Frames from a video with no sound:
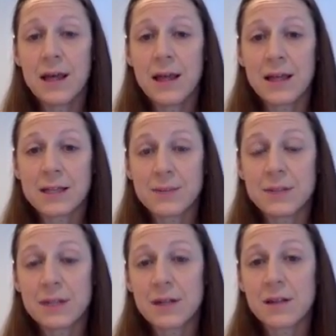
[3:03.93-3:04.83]
That's
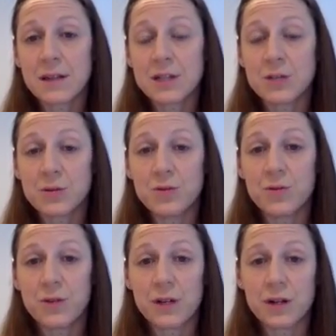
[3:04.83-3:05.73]
particularly true
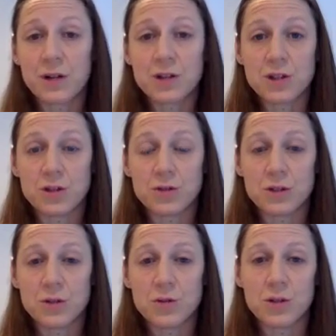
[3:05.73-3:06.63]
for younger
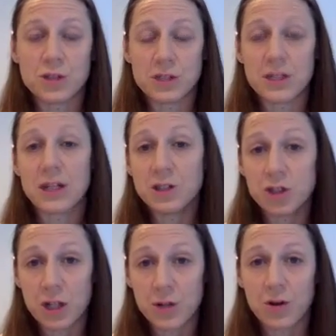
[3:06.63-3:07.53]
children who are just in
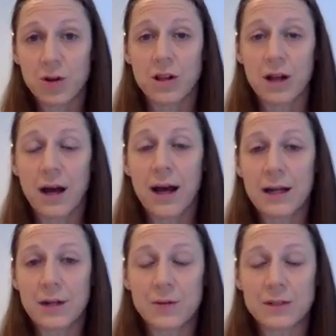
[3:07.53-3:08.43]
general
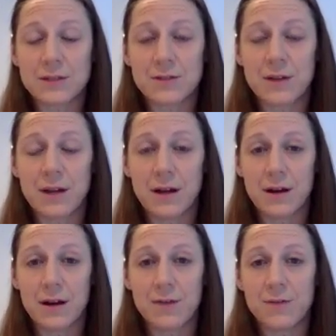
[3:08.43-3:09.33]
higher risk
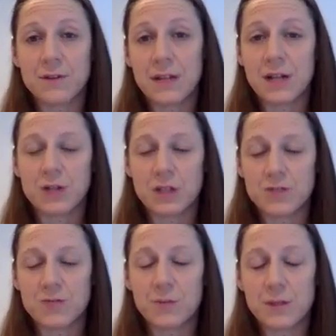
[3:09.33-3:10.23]
for
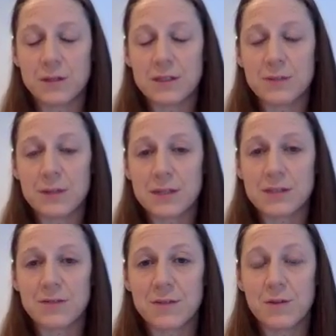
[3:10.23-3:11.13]
dehydration from illness because
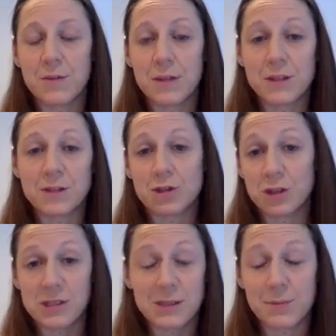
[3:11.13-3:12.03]
they're
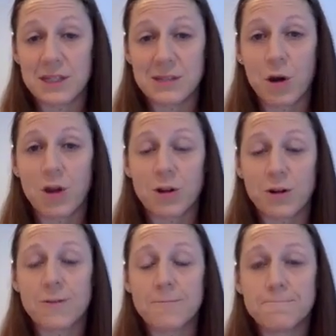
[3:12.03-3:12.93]
just simply
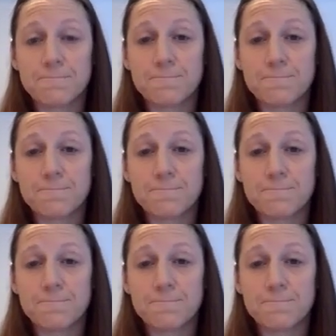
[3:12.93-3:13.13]
smaller.